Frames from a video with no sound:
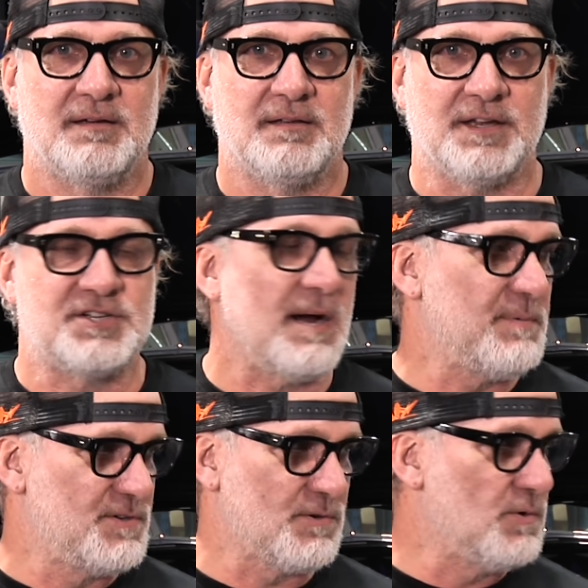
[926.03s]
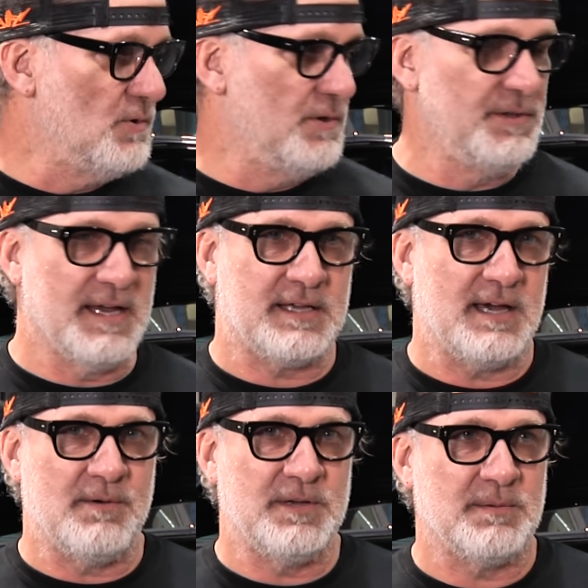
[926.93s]
like choppers are cool and like
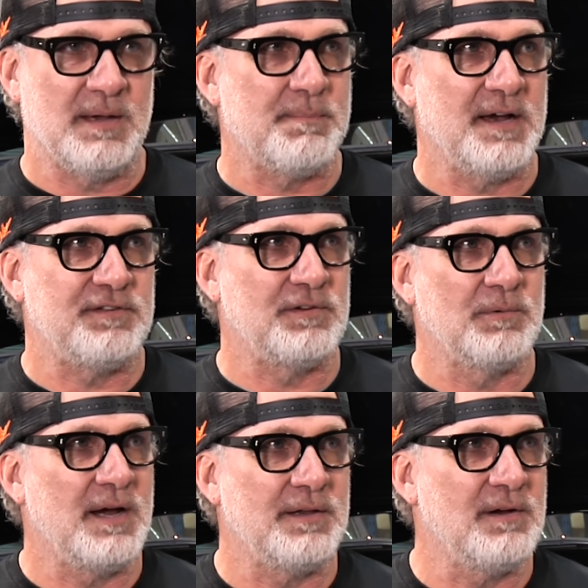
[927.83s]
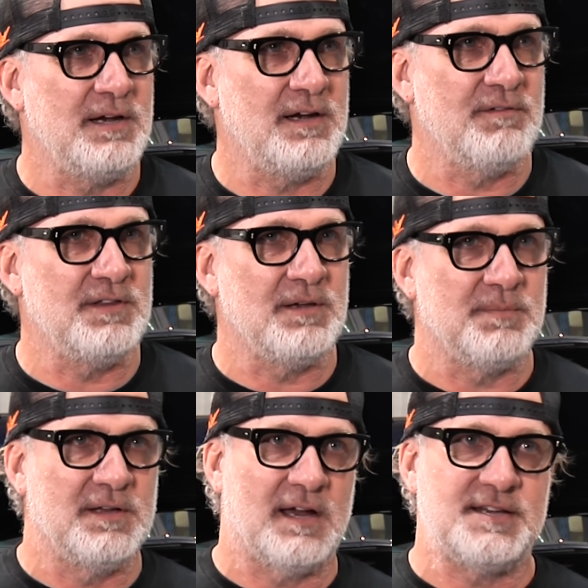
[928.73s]
yeah we can make bikes that ride great and everything
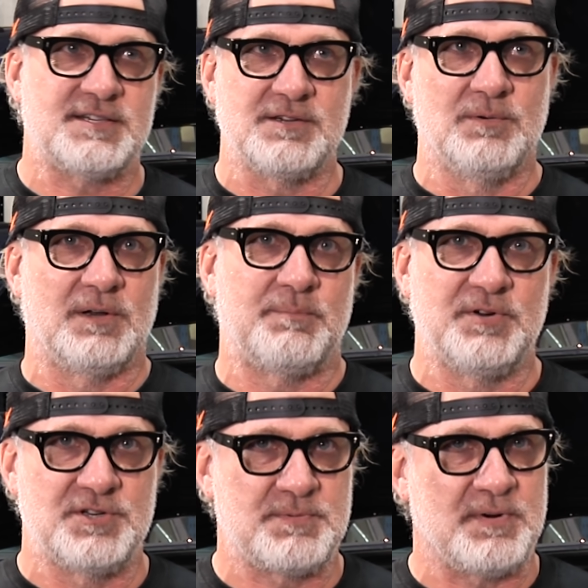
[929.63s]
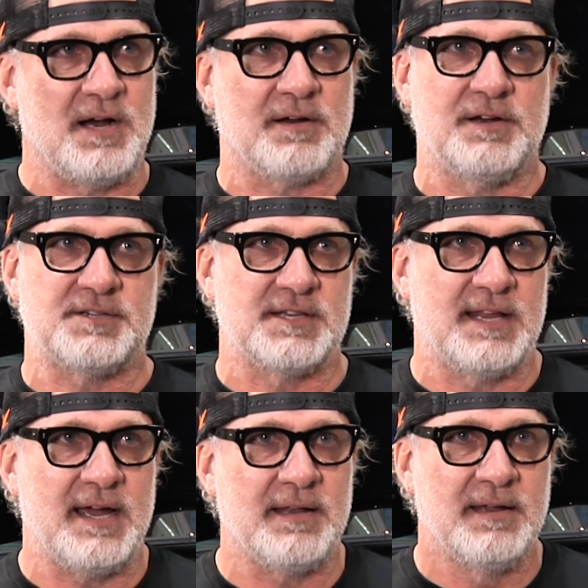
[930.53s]
but i still want to push progress and
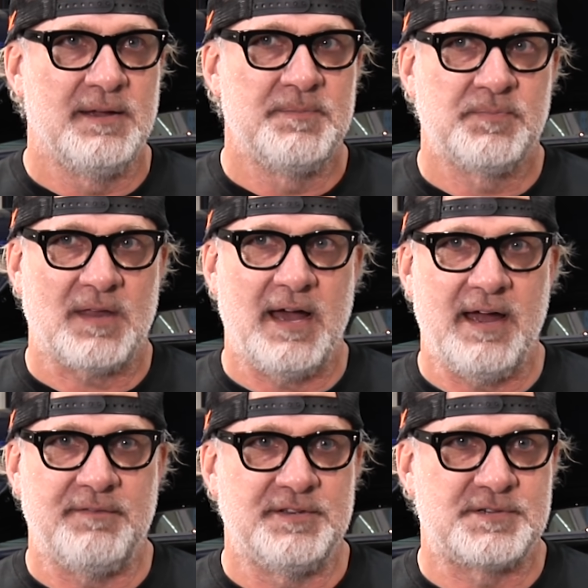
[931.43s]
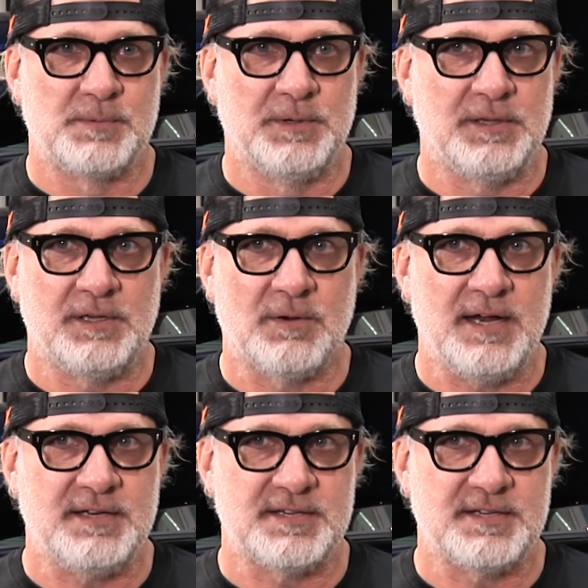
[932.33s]
that i have this really great